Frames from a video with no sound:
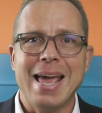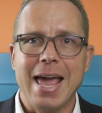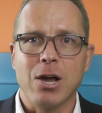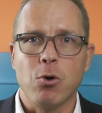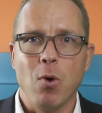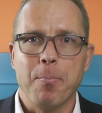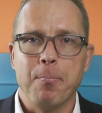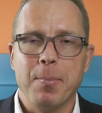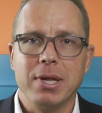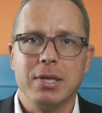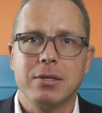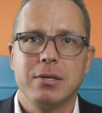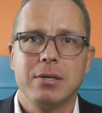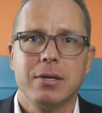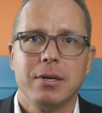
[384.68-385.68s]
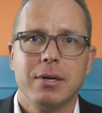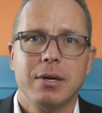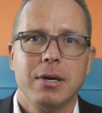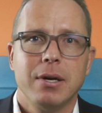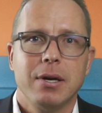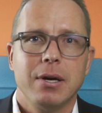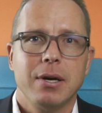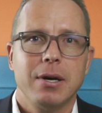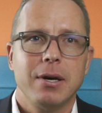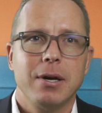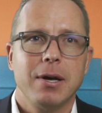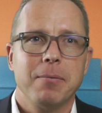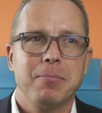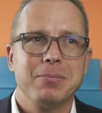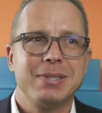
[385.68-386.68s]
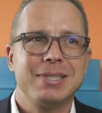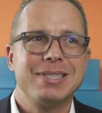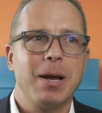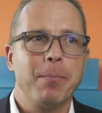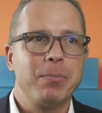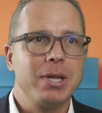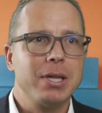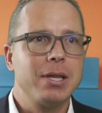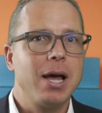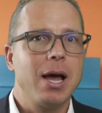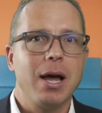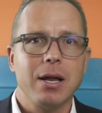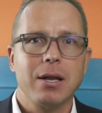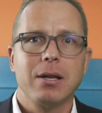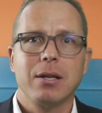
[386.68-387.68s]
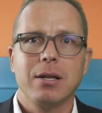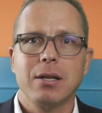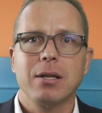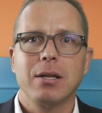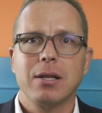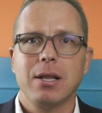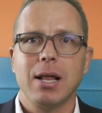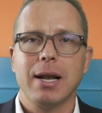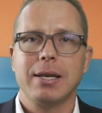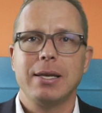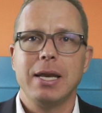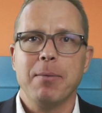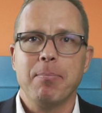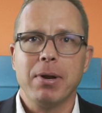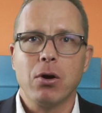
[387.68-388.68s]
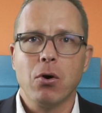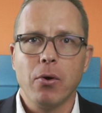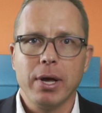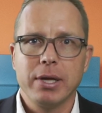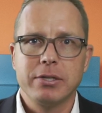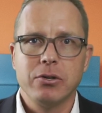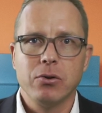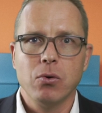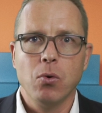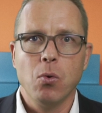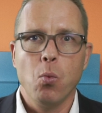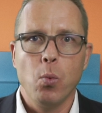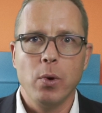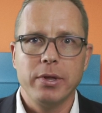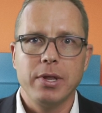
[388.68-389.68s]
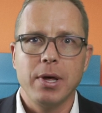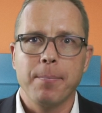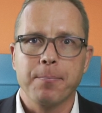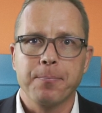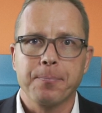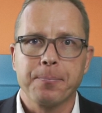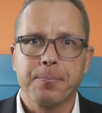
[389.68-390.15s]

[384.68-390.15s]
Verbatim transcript: equipment, uh, something that that deeply connects you with them.